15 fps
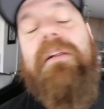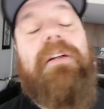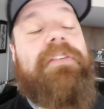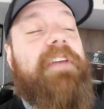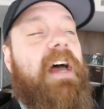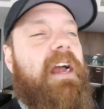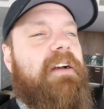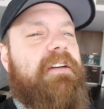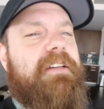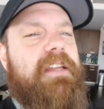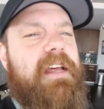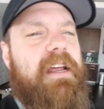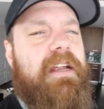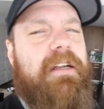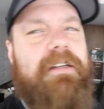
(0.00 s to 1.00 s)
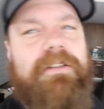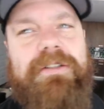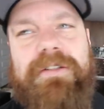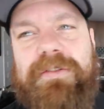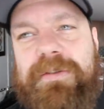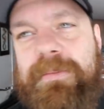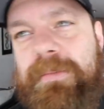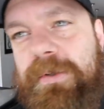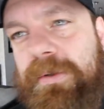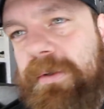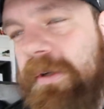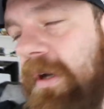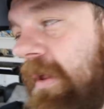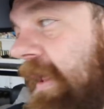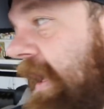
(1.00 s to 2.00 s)
a little tired today just from
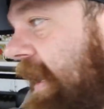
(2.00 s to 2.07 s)
doing all